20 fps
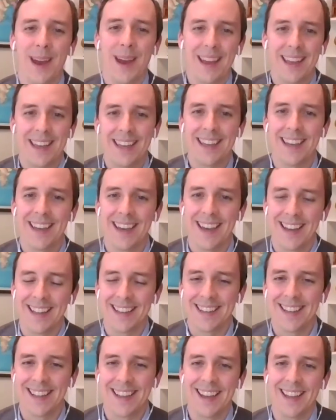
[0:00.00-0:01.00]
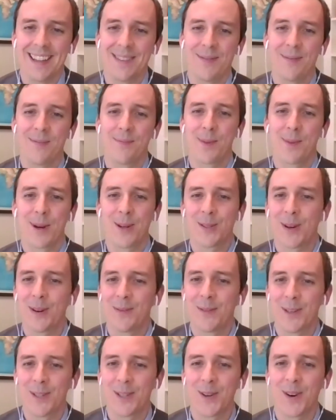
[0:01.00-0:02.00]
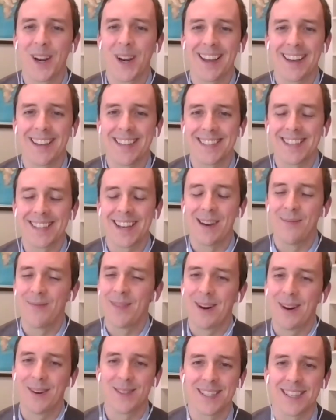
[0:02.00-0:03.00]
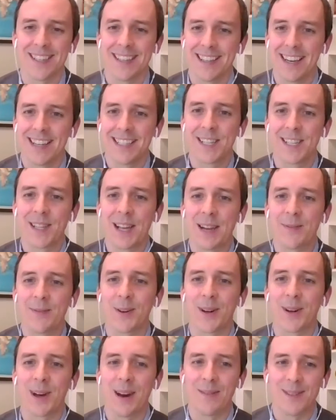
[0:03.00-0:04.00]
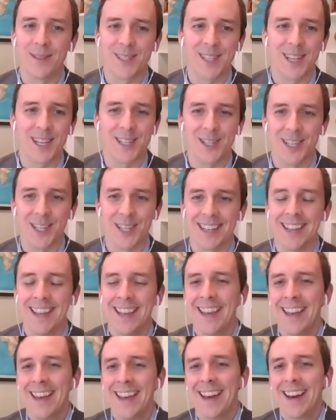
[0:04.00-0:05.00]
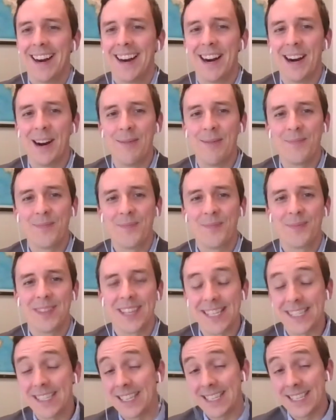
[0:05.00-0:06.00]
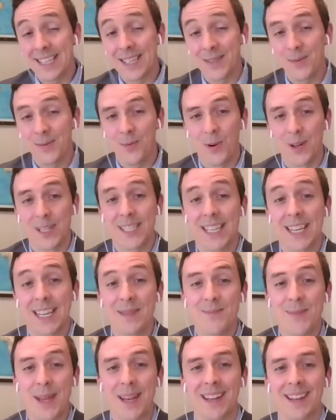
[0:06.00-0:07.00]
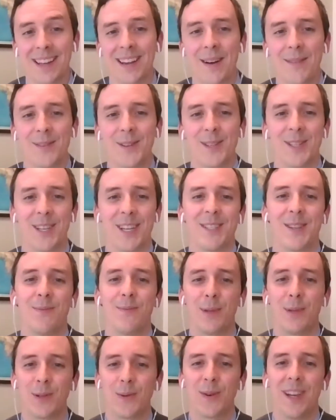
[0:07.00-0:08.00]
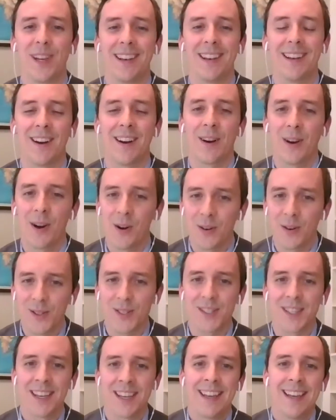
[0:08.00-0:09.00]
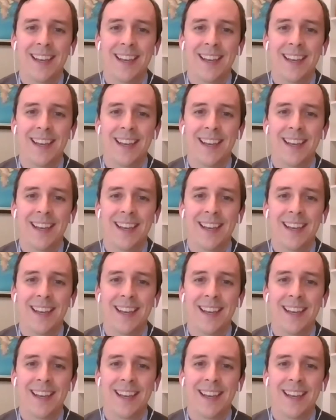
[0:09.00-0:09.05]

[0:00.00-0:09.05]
Peggy and Bertrand, for joining us. That was a delightful conversation. This has once again been a conversation between our host,